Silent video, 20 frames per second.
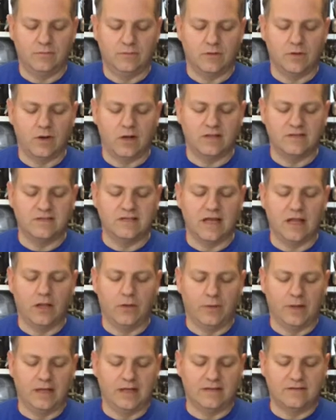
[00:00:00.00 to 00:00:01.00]
cause
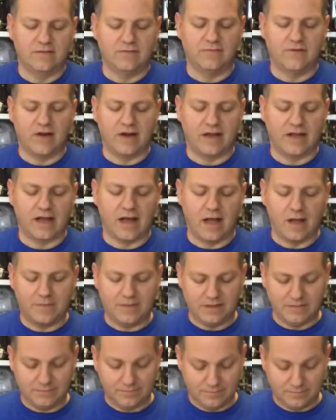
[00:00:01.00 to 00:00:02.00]
yellowing. It's a very
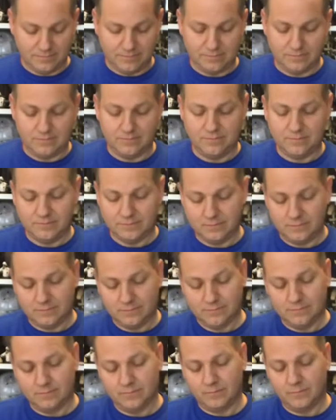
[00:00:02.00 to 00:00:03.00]
common
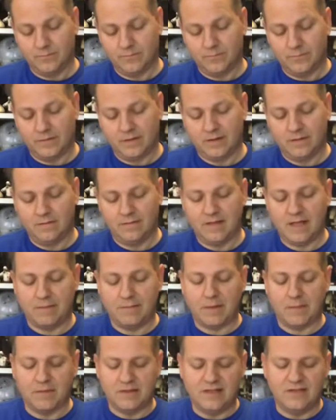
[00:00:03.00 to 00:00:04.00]
thing.
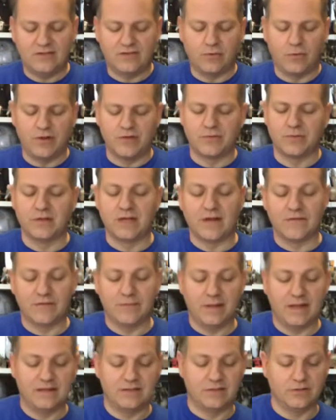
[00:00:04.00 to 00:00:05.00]
Remember, these toys were never
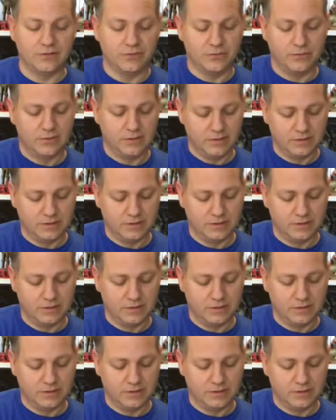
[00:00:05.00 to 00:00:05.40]
meant to,